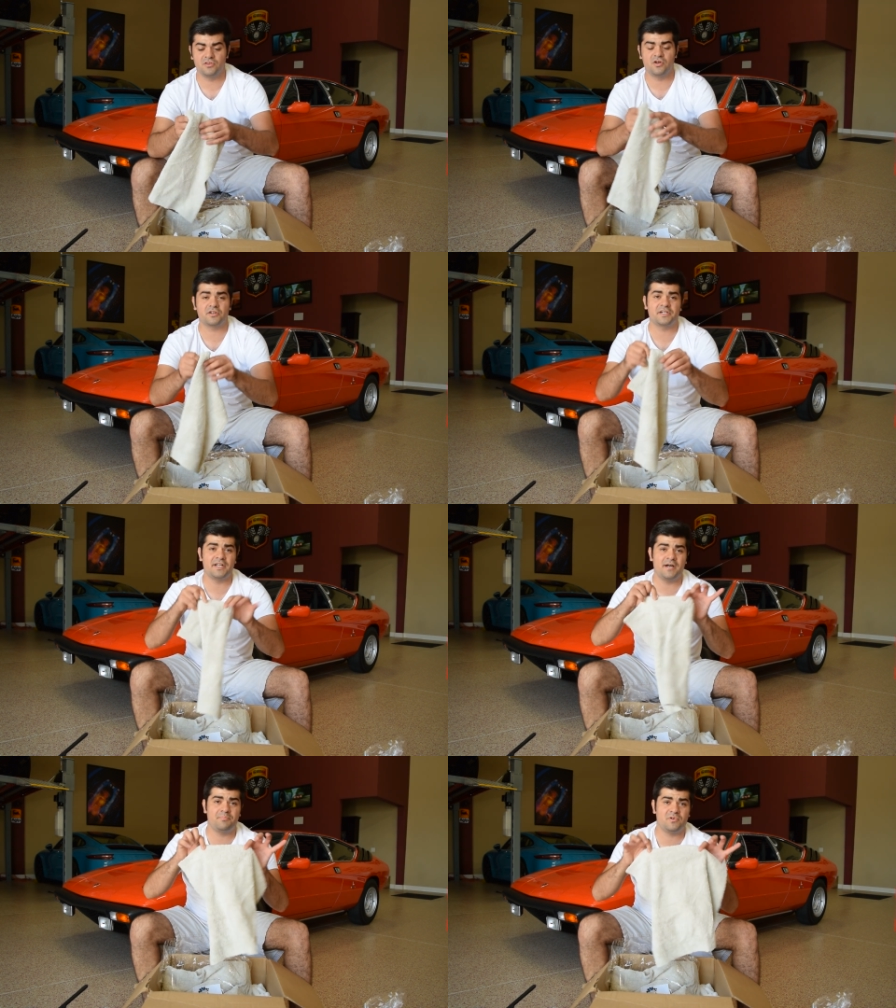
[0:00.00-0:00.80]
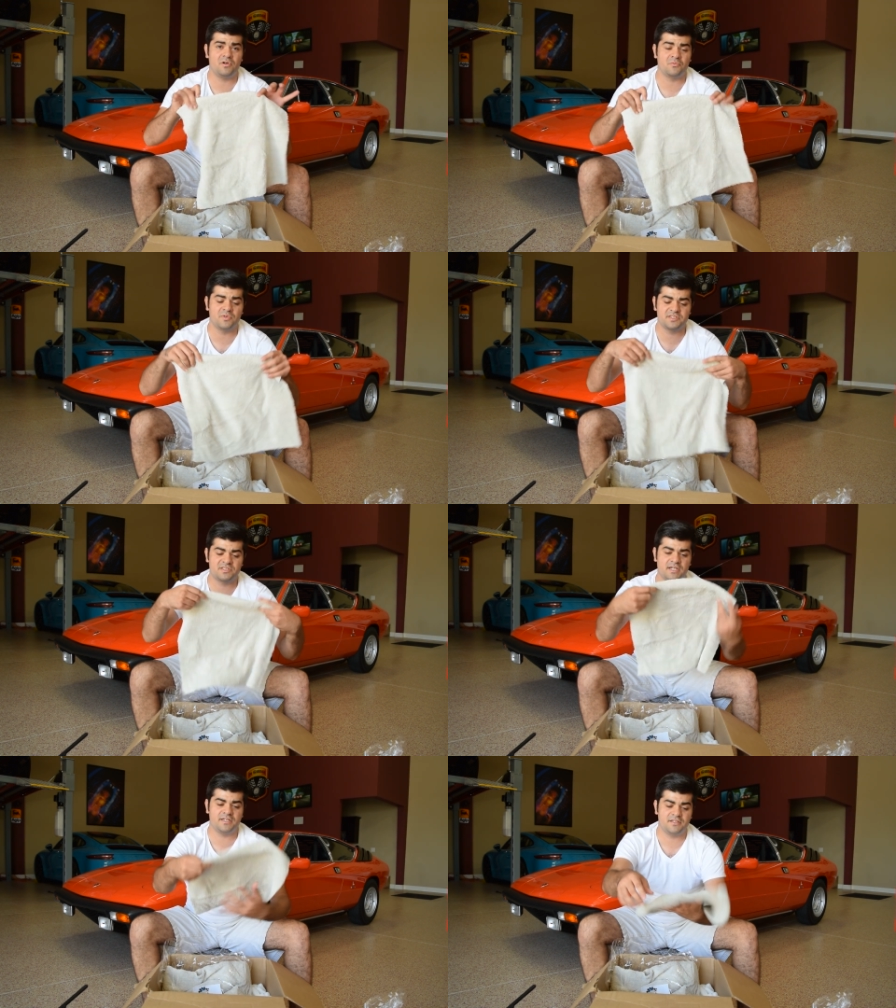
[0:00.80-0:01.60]
longer nap on one
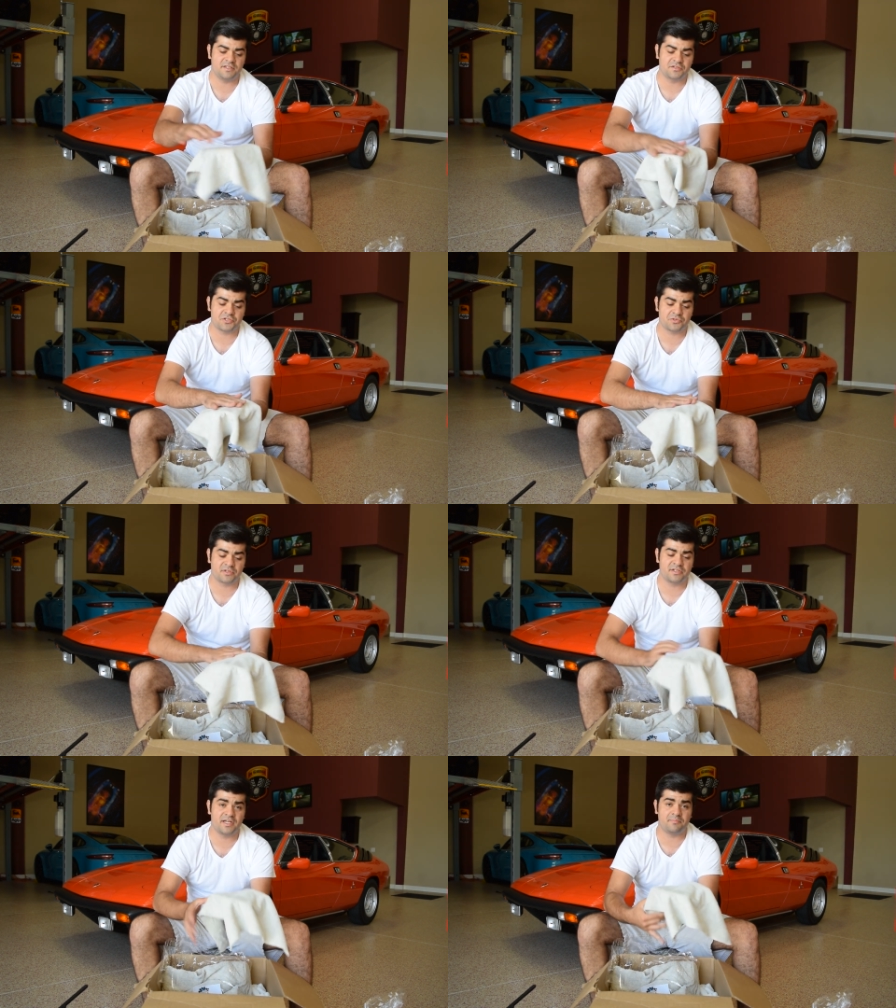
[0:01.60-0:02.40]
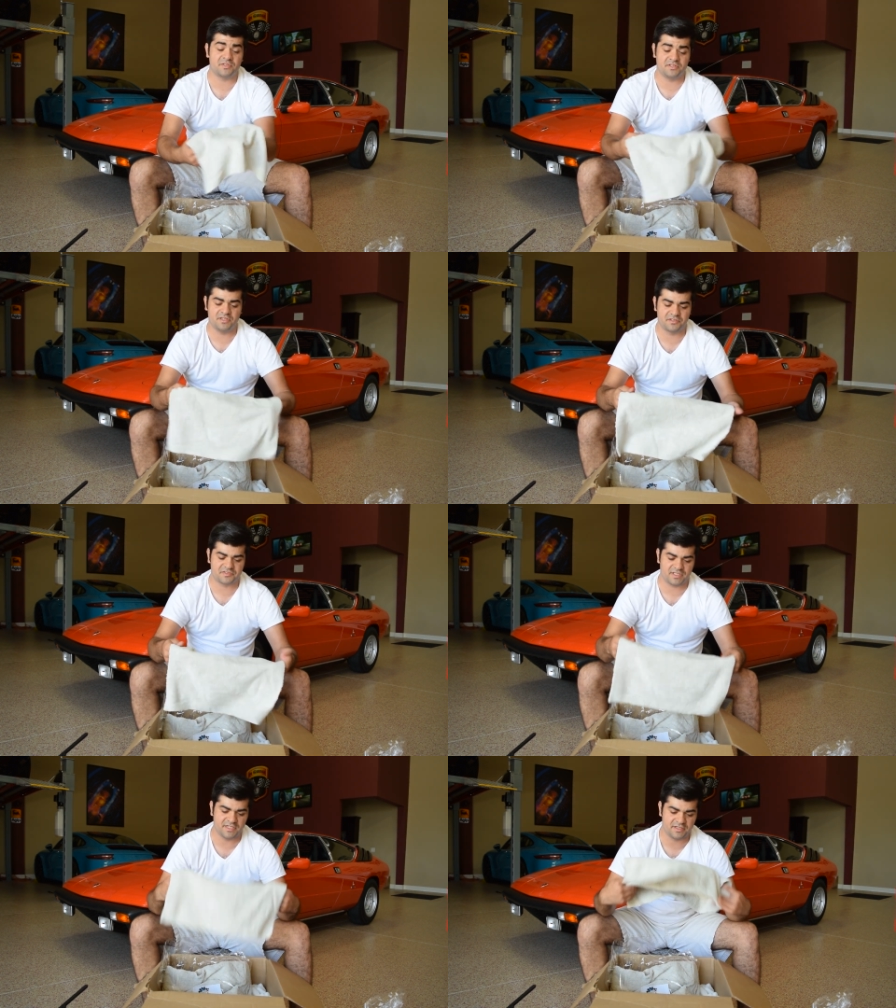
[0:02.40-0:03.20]
side and the shorter nap on the other
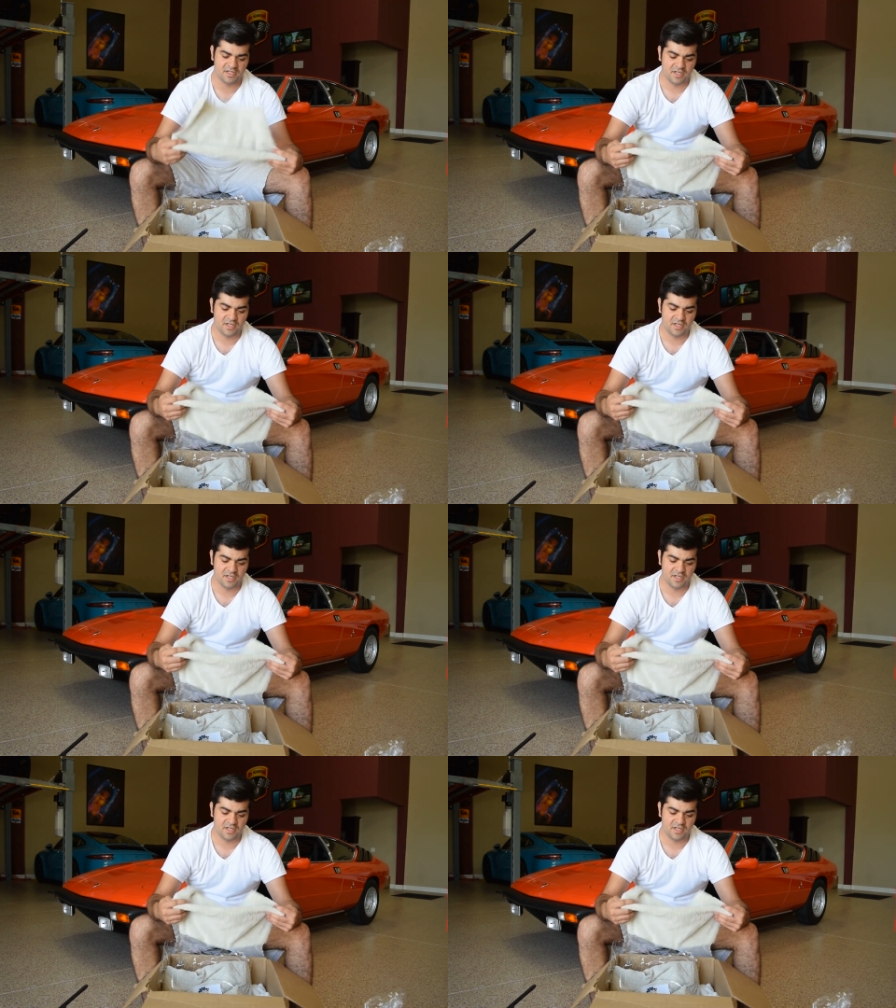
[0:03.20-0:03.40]
side.